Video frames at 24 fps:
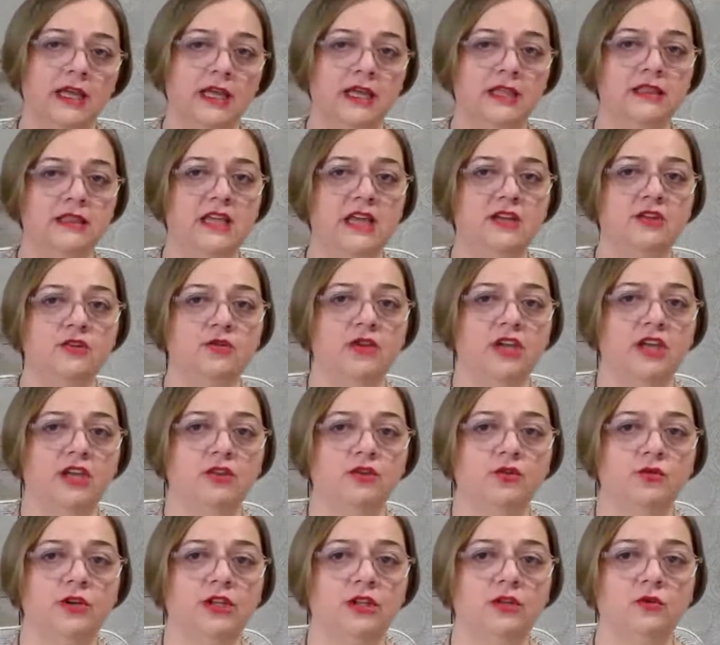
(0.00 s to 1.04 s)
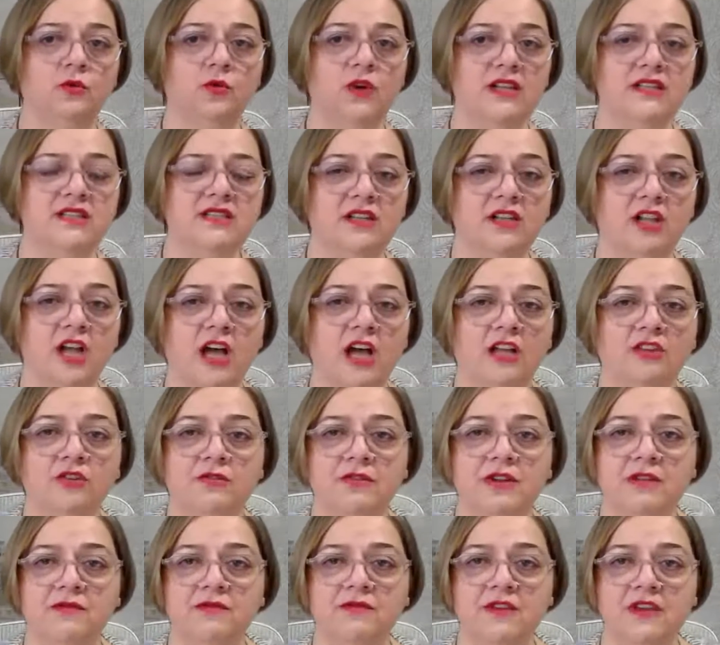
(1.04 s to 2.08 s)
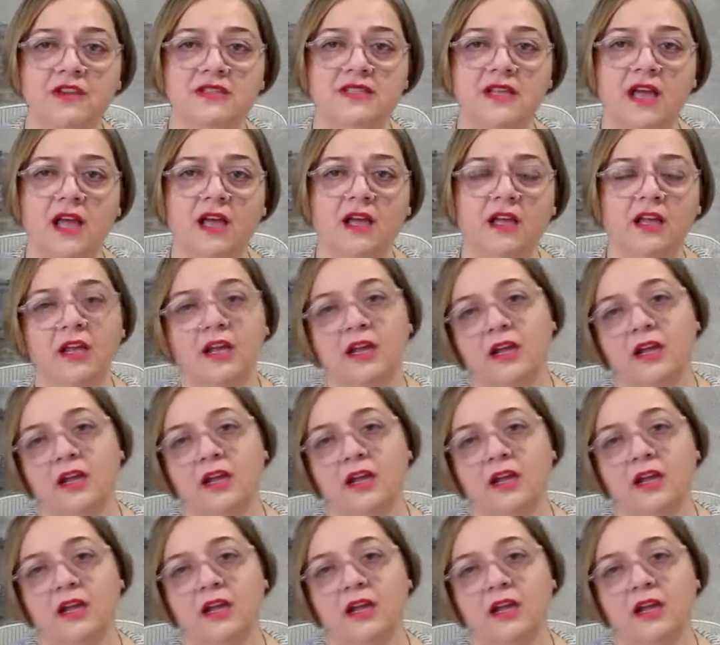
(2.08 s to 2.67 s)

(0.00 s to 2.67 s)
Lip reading: and then you can do it. What's a lottery visa?